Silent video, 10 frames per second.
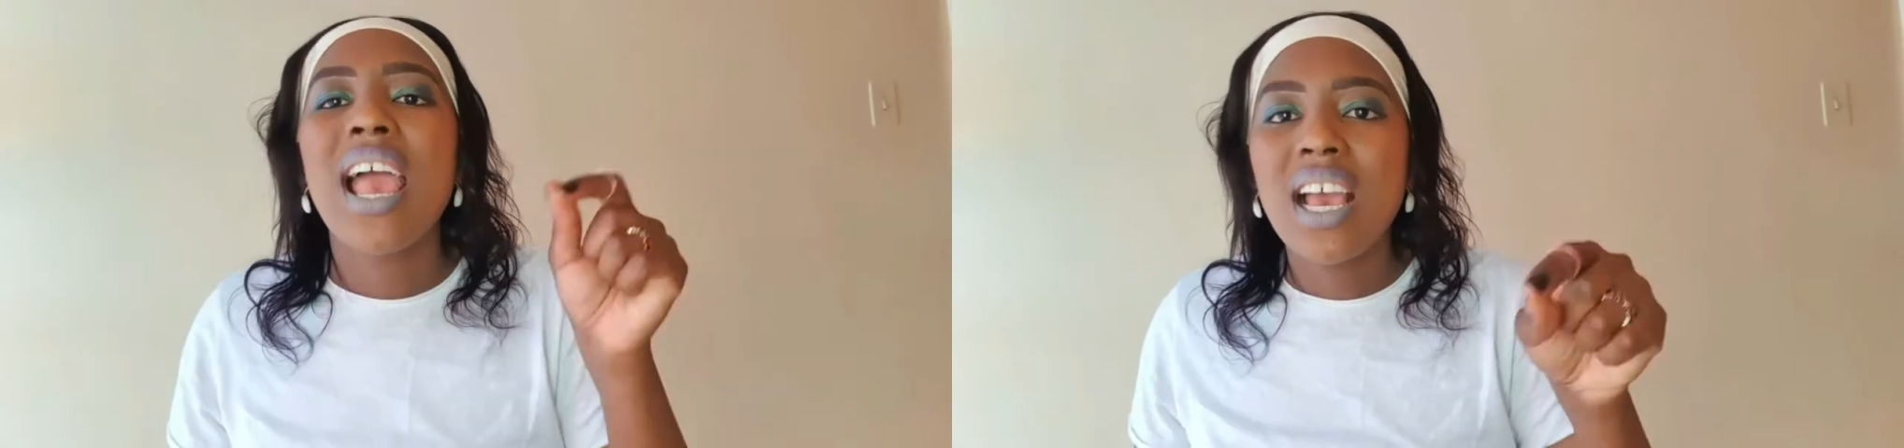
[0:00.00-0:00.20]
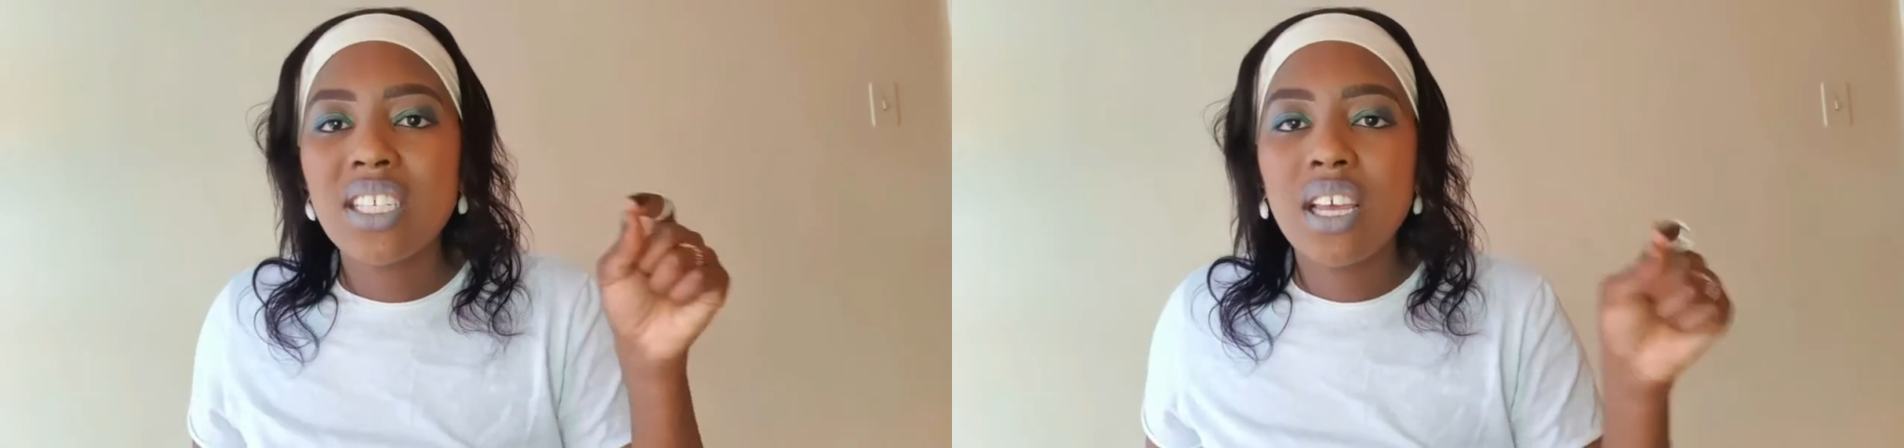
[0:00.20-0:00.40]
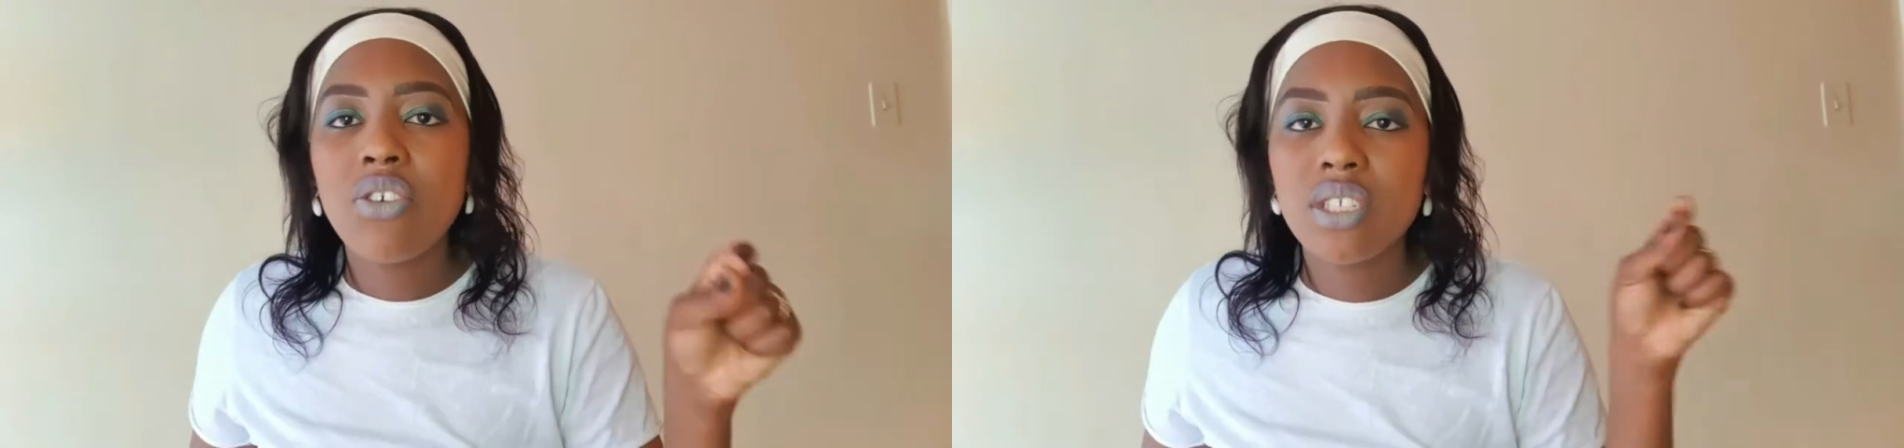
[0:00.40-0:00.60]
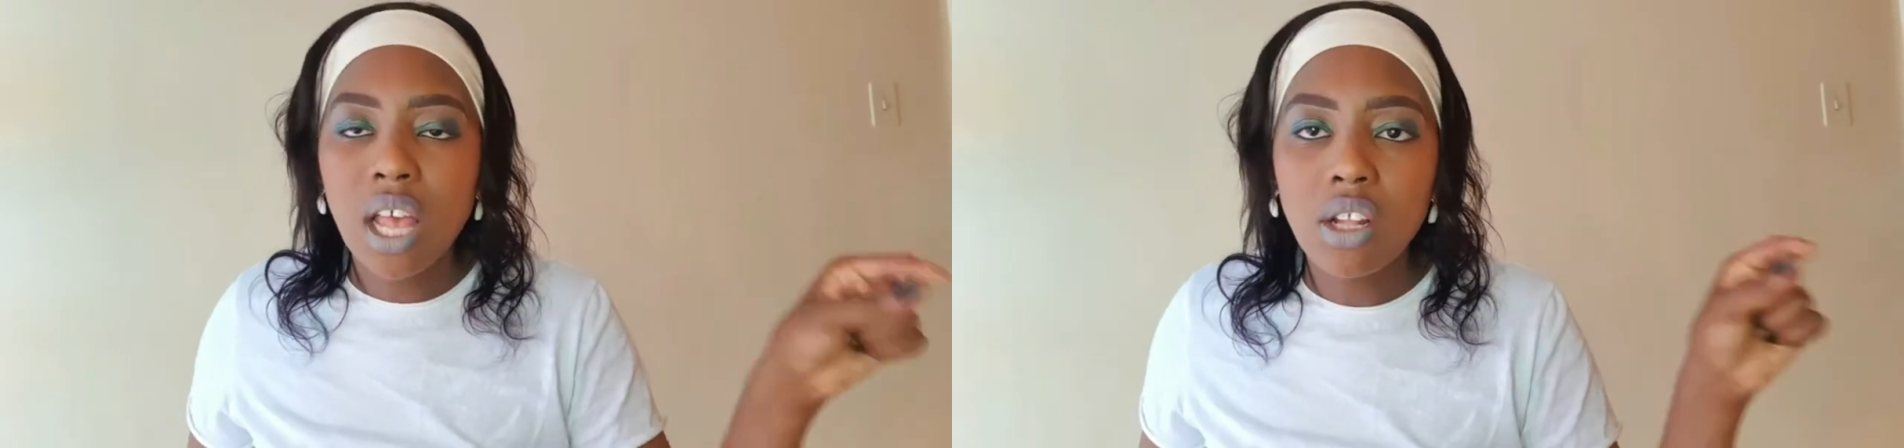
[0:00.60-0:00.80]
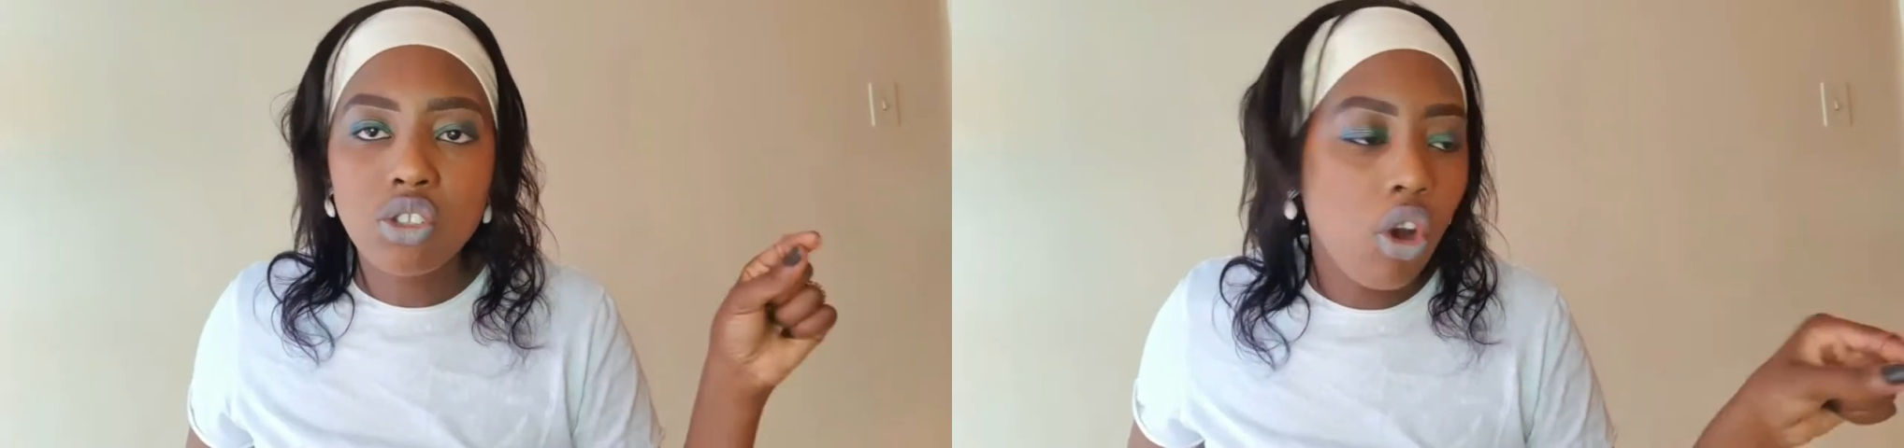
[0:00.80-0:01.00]
as a
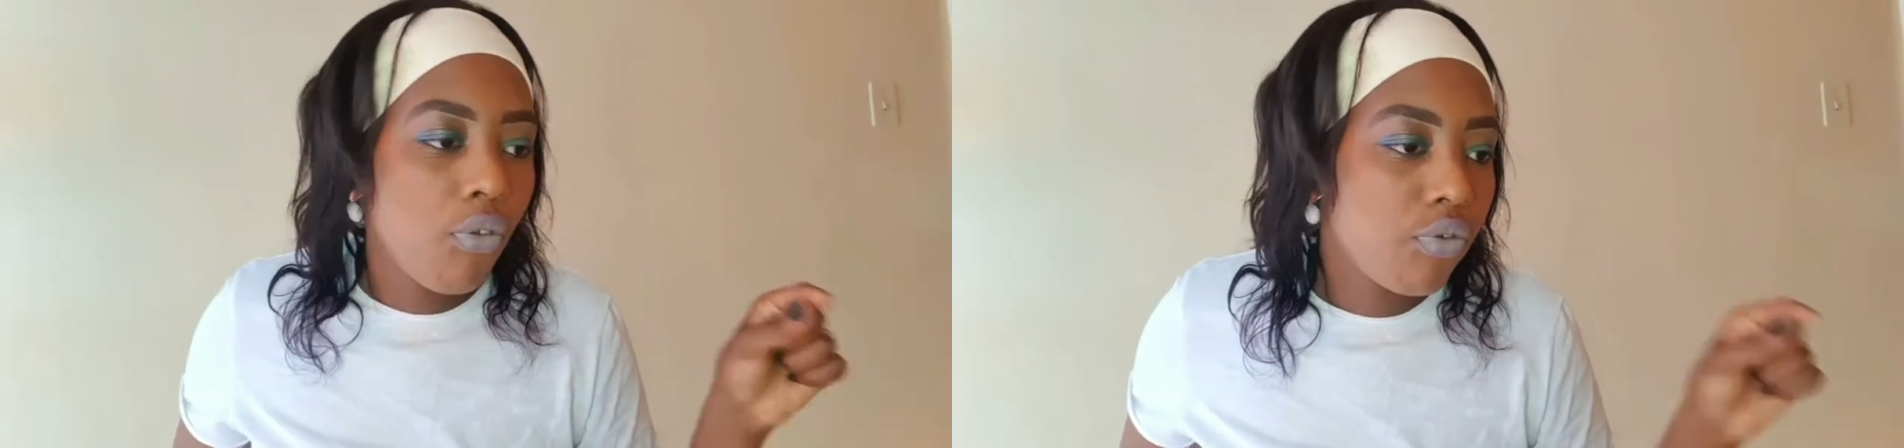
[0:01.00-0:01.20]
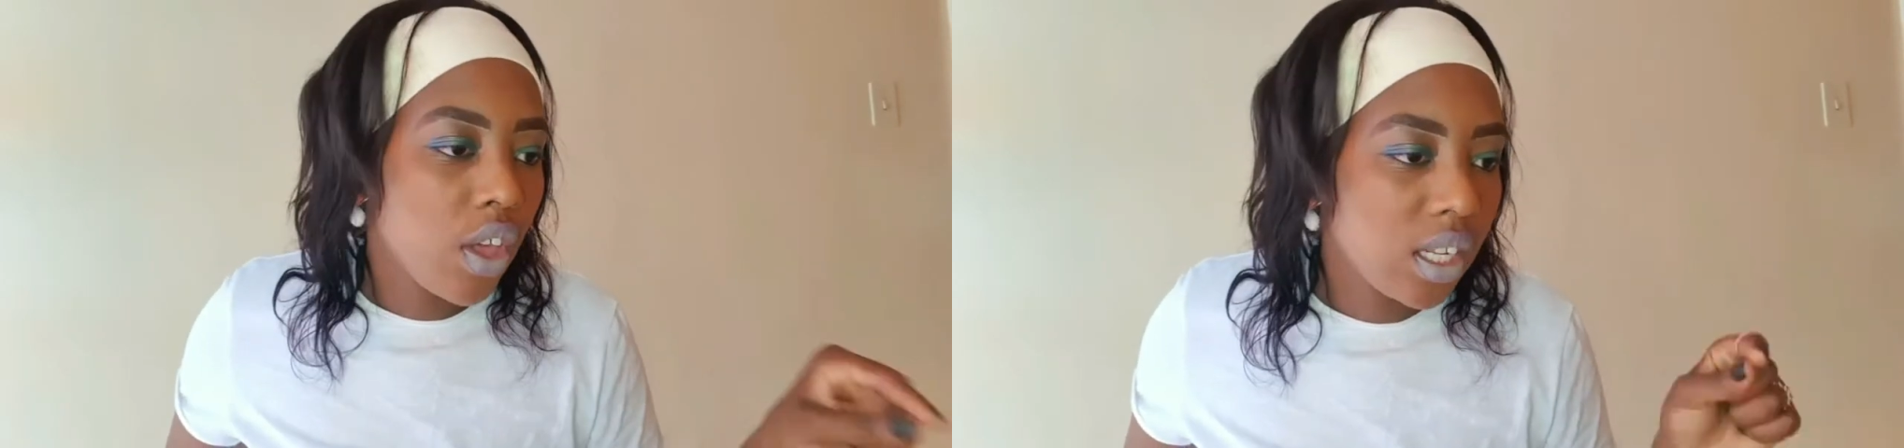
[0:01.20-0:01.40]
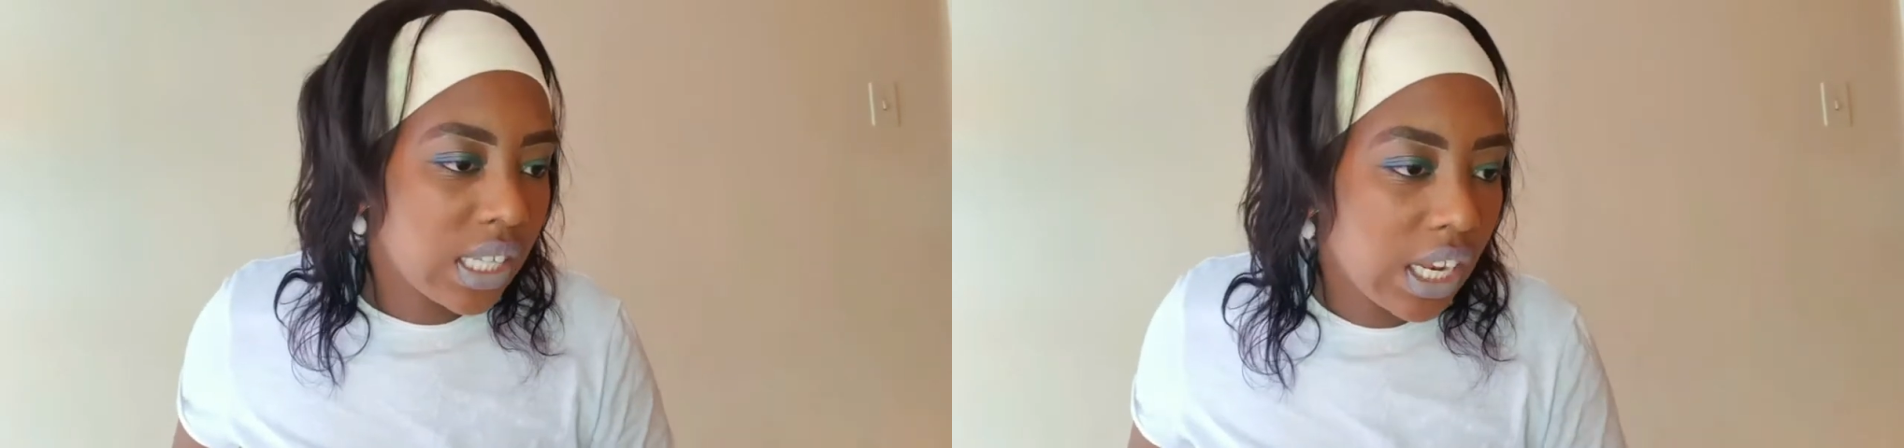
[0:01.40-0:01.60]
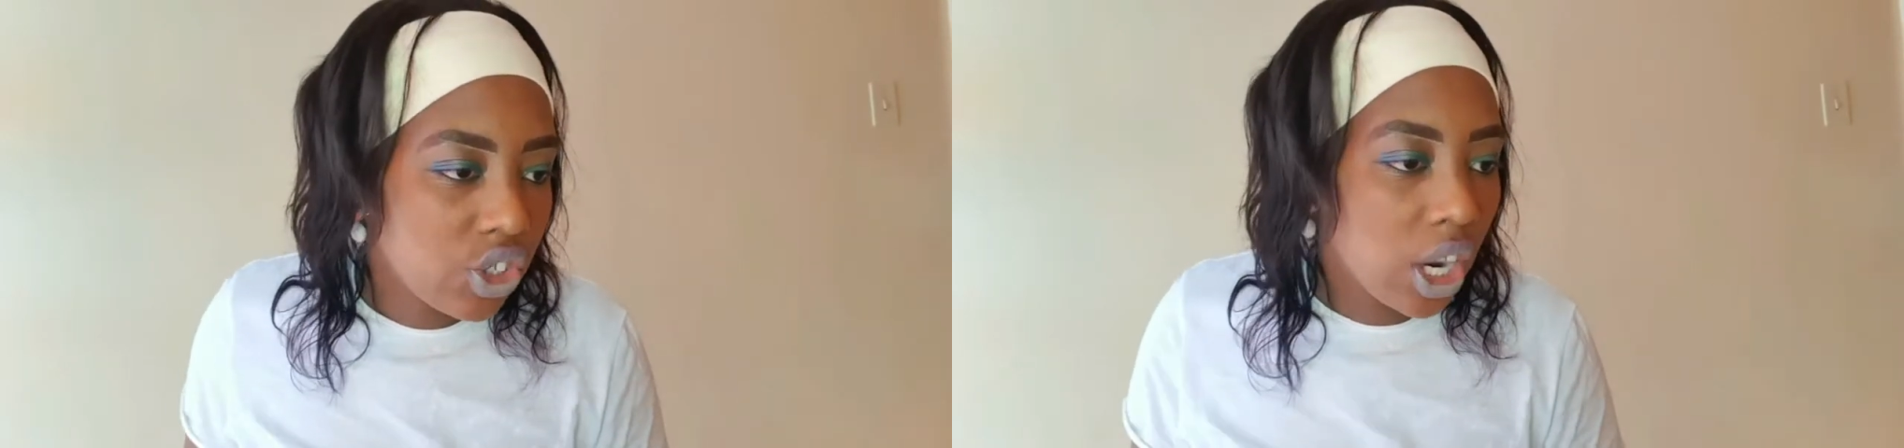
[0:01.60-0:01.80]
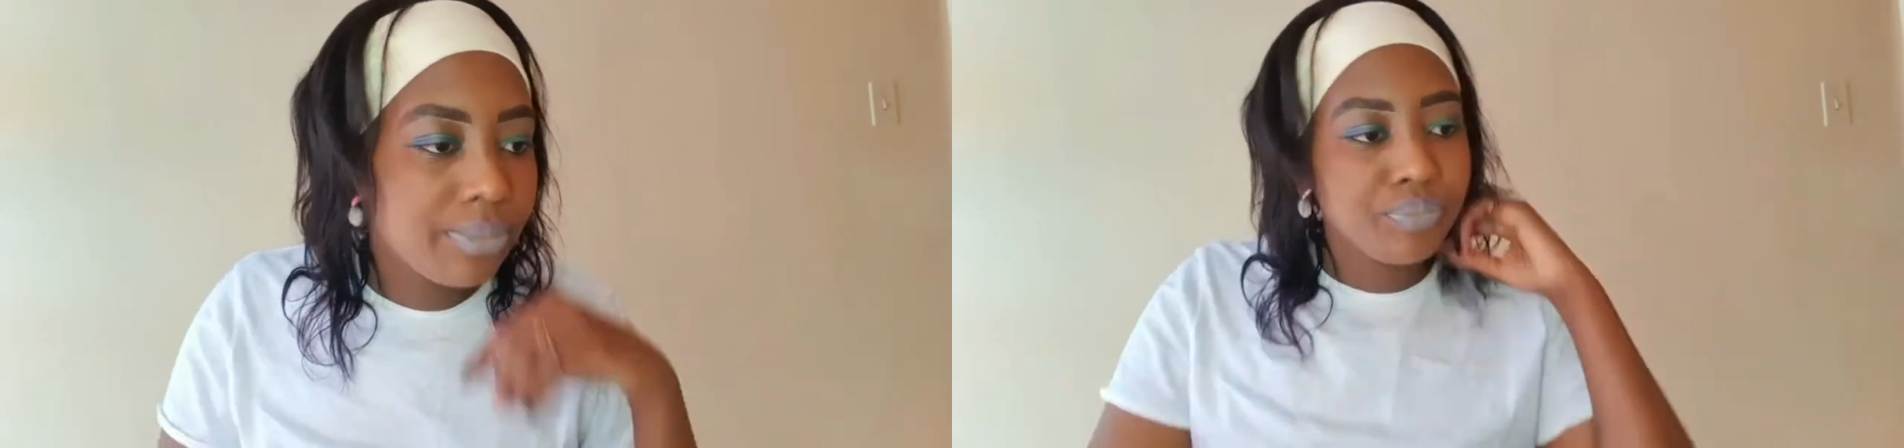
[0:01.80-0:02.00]
result of the
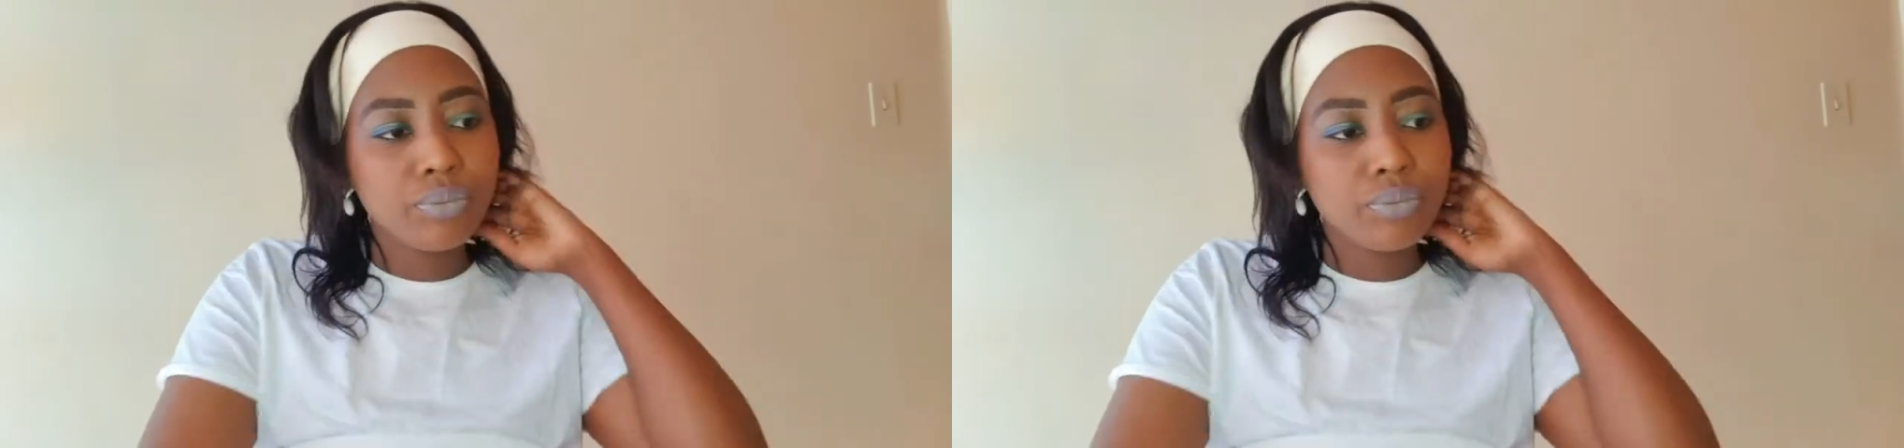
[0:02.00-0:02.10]
denture.